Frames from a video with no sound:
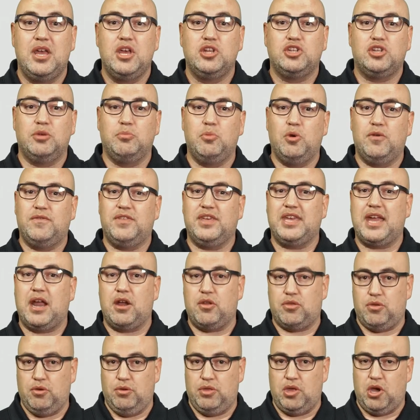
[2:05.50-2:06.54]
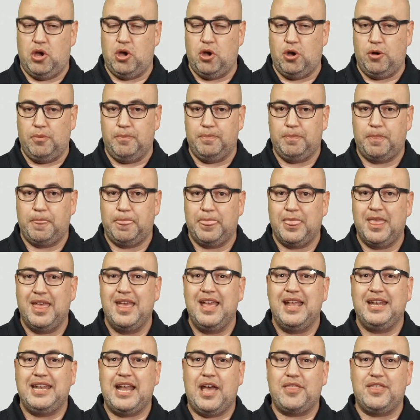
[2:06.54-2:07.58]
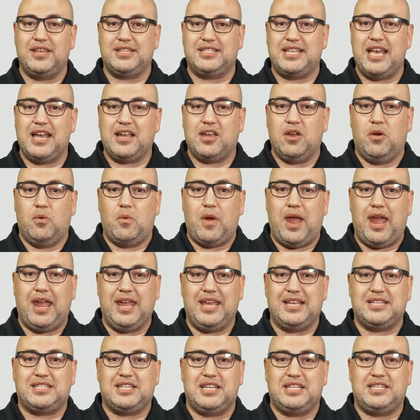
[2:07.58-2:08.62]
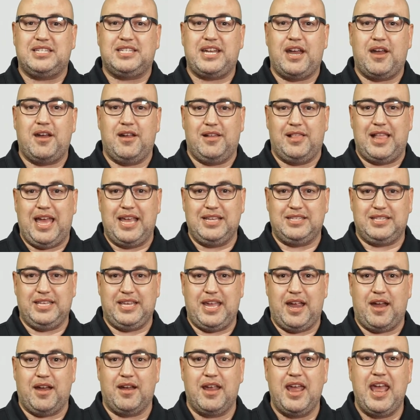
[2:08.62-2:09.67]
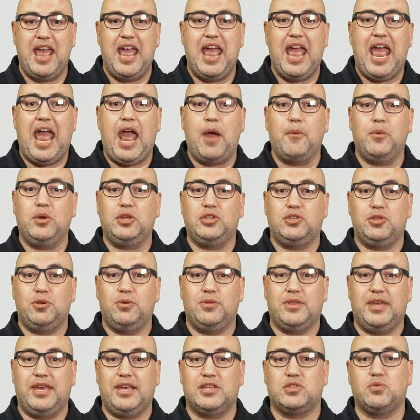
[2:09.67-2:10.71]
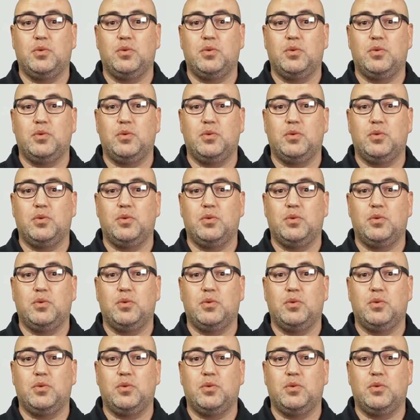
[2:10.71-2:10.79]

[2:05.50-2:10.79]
to move the air through the home. Now the second way is to sterilize the air, and we do this